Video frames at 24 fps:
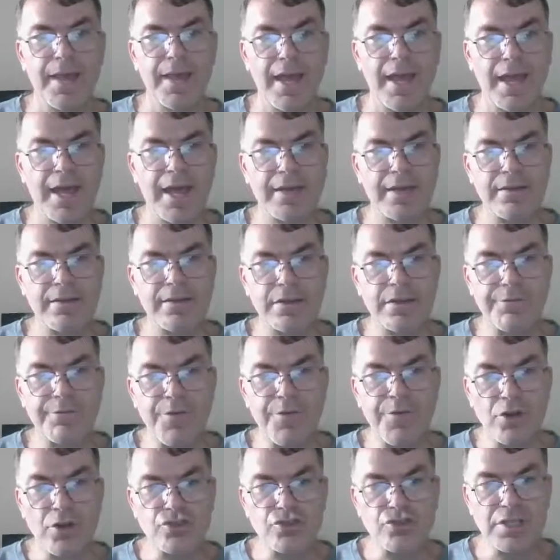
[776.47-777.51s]
And the
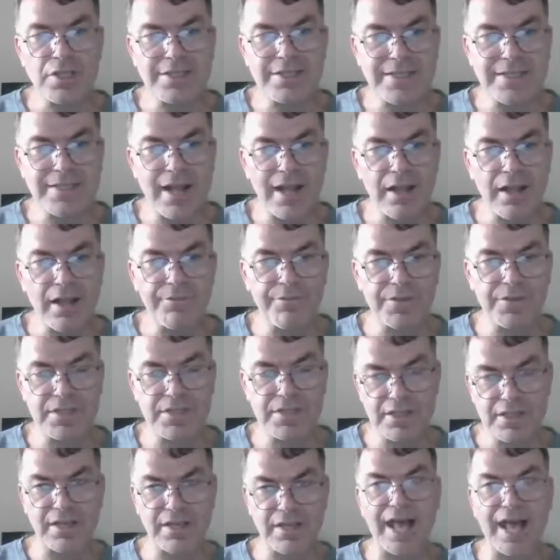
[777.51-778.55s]
function itself, this
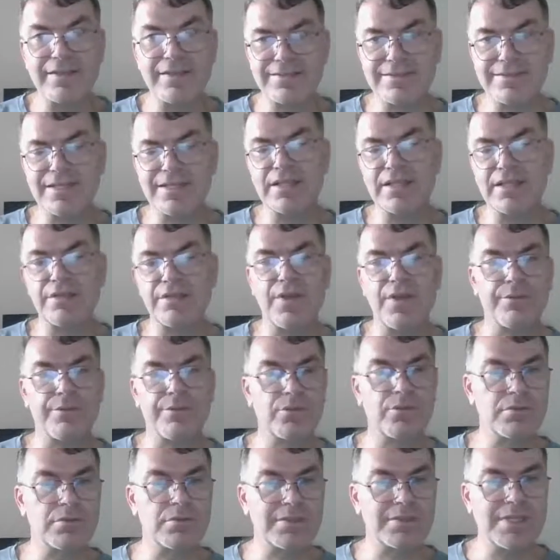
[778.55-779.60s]
is the last thing that we have
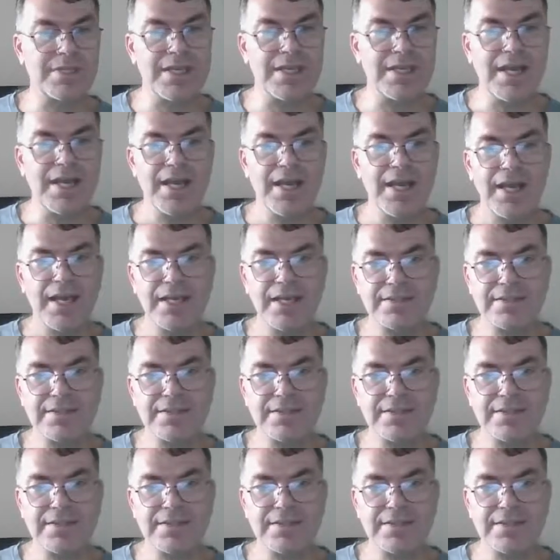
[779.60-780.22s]
to see, is